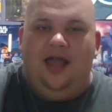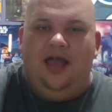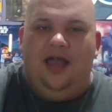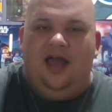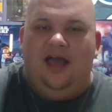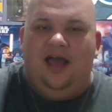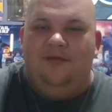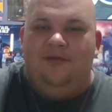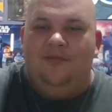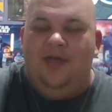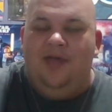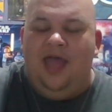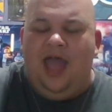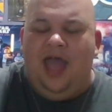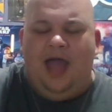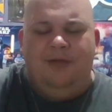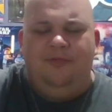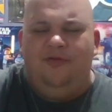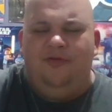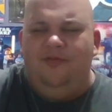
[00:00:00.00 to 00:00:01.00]
I
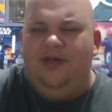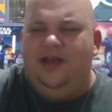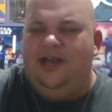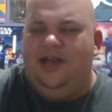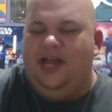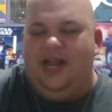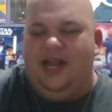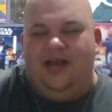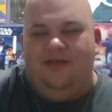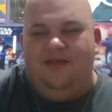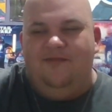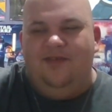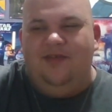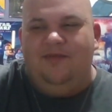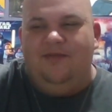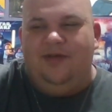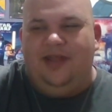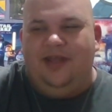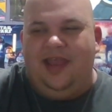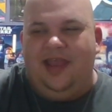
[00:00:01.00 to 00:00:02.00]
remember reading an interview
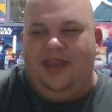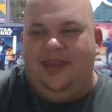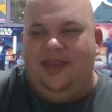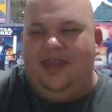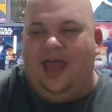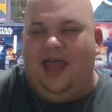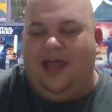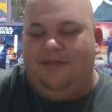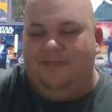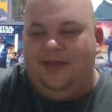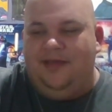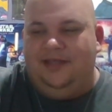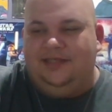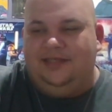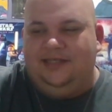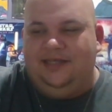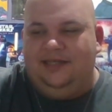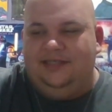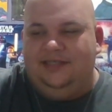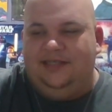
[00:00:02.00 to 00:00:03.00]
where like Don
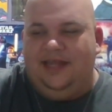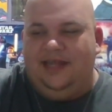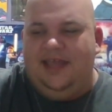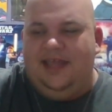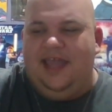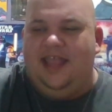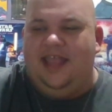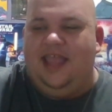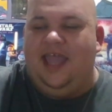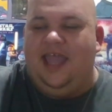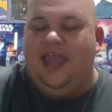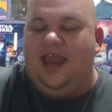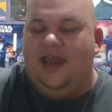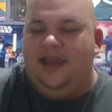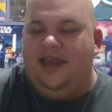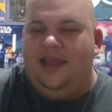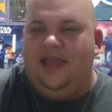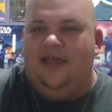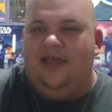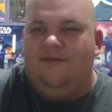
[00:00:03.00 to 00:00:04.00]
Manson he said he had like an
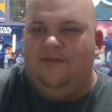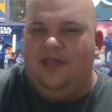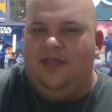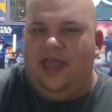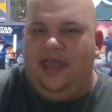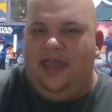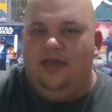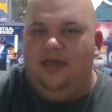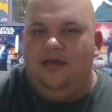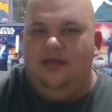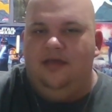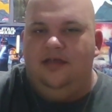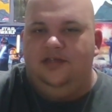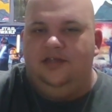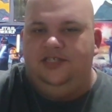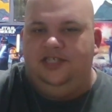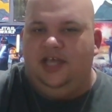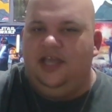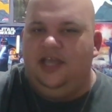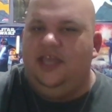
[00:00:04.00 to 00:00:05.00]
idea for like
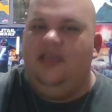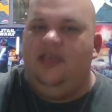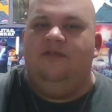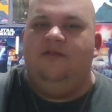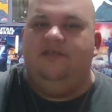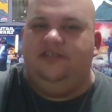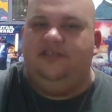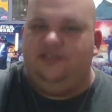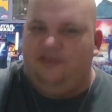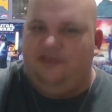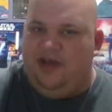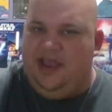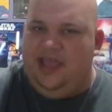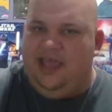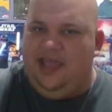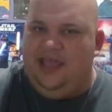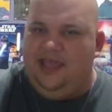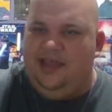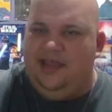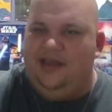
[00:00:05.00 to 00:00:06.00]
Chucky on a
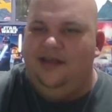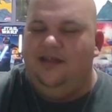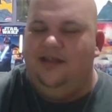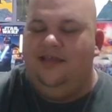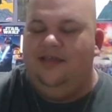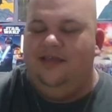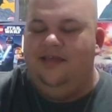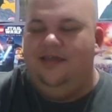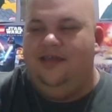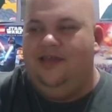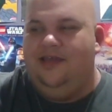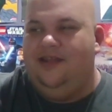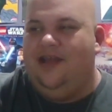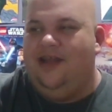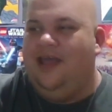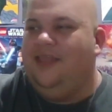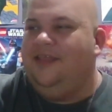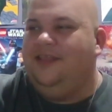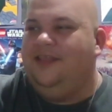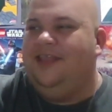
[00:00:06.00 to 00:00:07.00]
train.
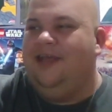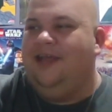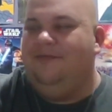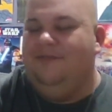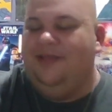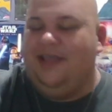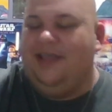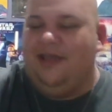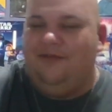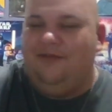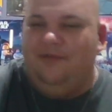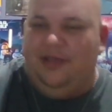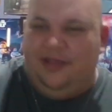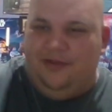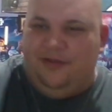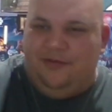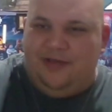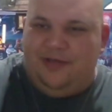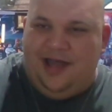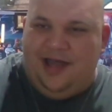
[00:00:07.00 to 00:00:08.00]
I think that'd be like a really
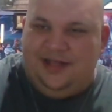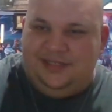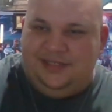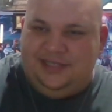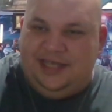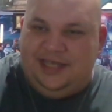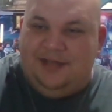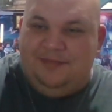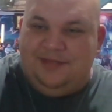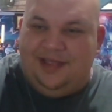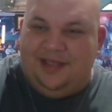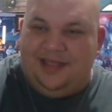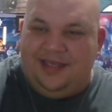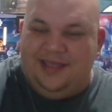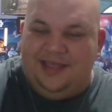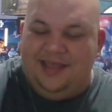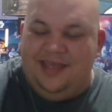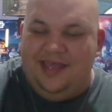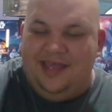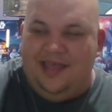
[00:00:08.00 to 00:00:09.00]
cool concept. I
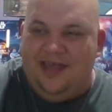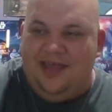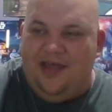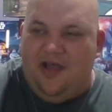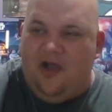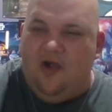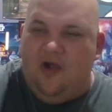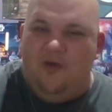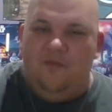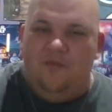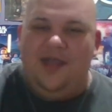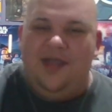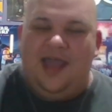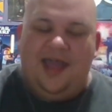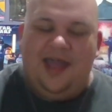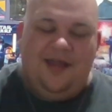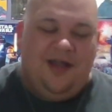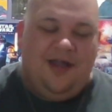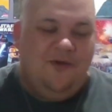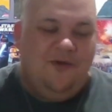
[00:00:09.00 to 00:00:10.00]
hope we
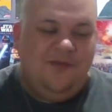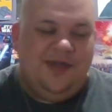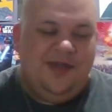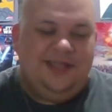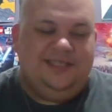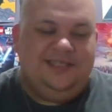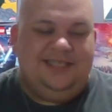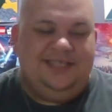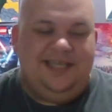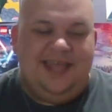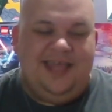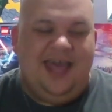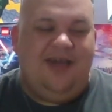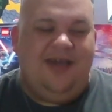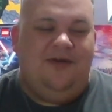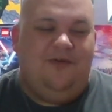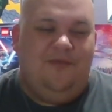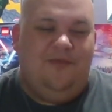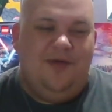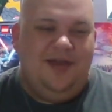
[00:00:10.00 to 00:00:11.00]
get to see
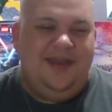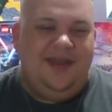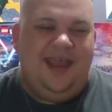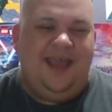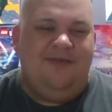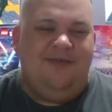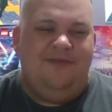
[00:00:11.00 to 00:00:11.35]
that one day.